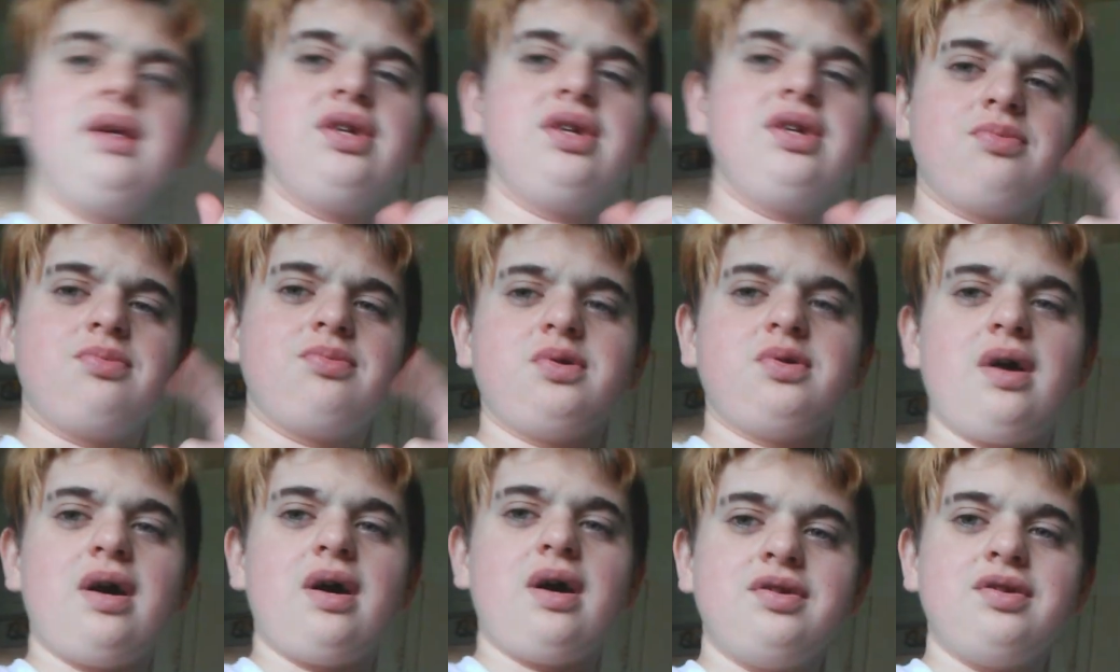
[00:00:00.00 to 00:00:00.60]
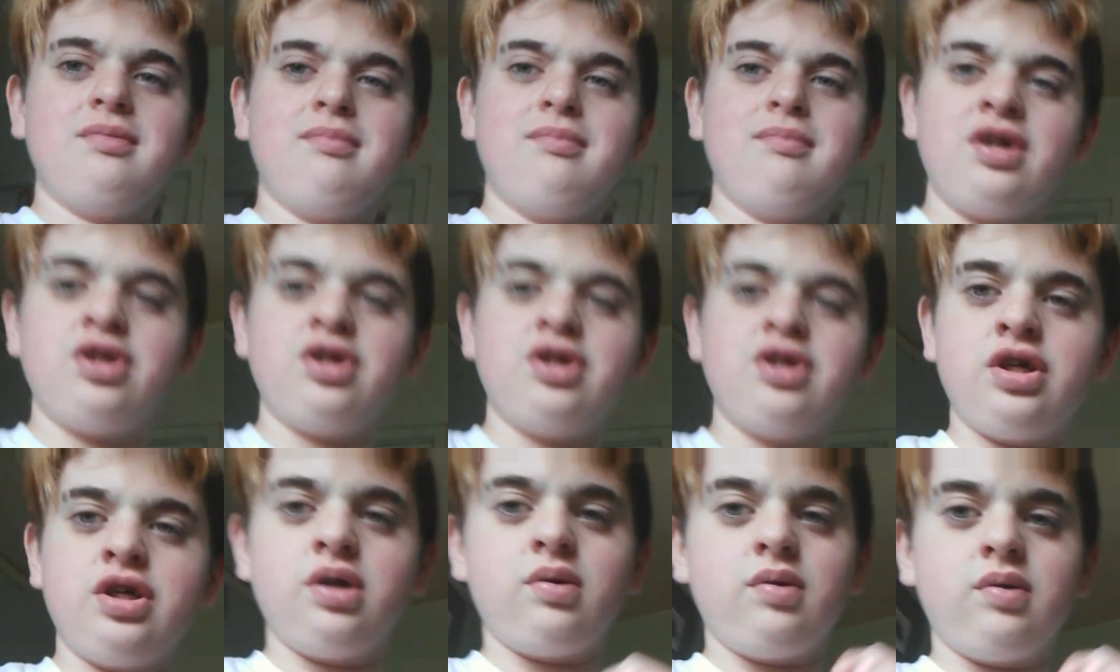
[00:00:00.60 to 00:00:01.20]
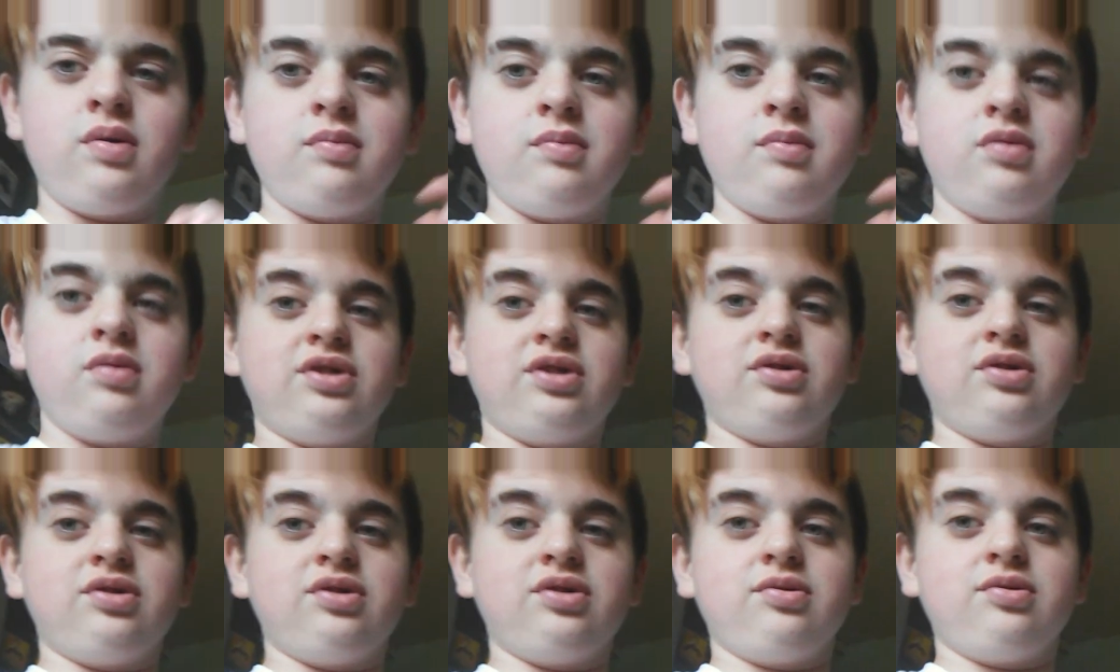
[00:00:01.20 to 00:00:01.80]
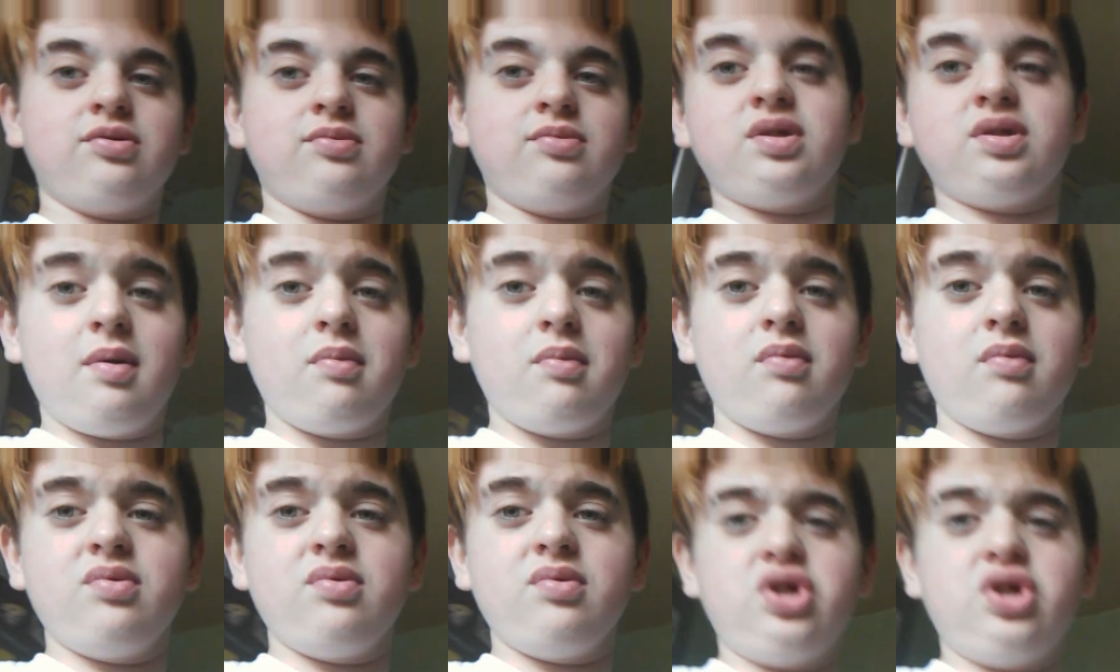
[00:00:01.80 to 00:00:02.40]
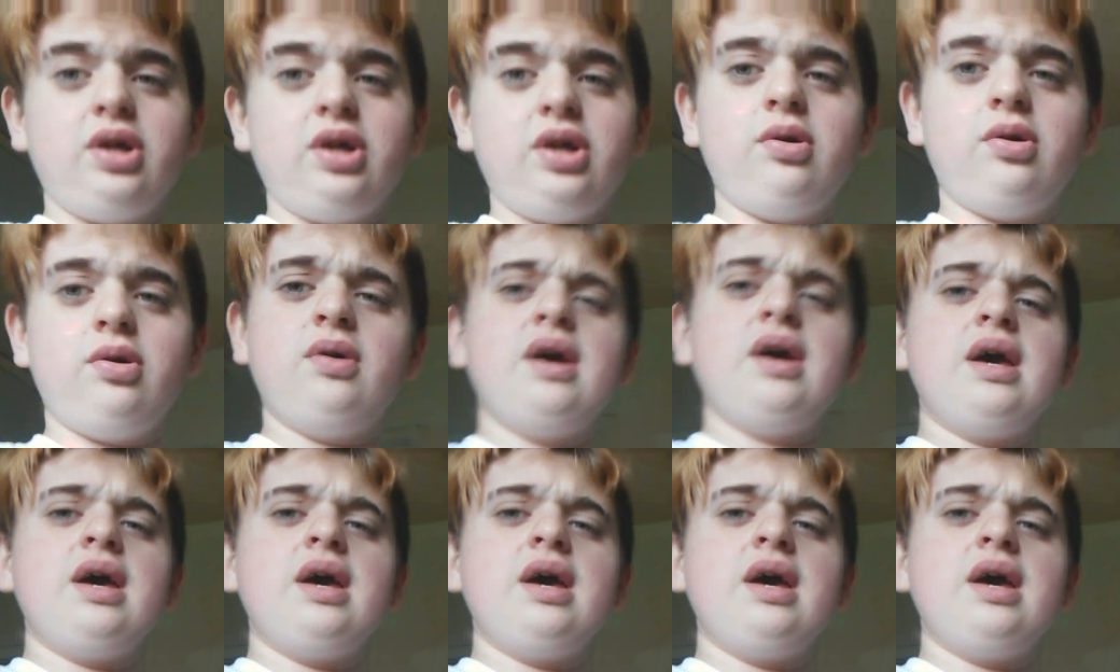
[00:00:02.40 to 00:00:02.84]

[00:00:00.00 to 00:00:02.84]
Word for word: subscribe to my channel and please subscribe to my brother's channel.